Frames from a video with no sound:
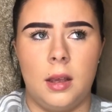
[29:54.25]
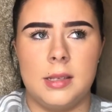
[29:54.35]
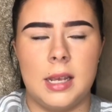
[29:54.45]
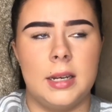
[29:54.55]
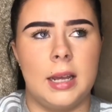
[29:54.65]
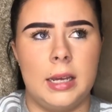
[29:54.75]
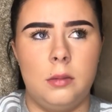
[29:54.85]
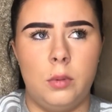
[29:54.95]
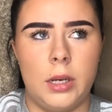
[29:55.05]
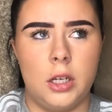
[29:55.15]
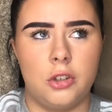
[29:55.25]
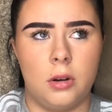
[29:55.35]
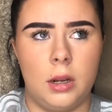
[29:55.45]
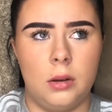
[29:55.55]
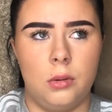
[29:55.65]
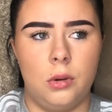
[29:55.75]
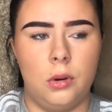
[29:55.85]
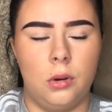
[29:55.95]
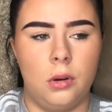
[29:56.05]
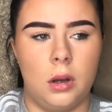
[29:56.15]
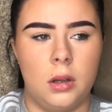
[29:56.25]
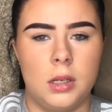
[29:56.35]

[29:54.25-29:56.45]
is it an 8-week trial or longer?